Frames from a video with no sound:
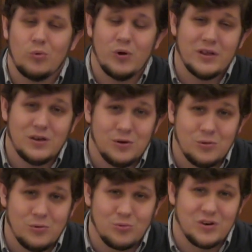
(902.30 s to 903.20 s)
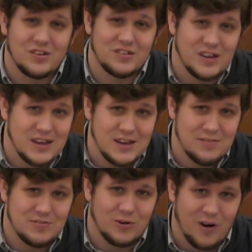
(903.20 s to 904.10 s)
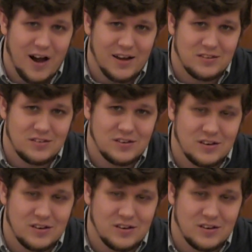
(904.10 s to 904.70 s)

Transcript: when you received Christ?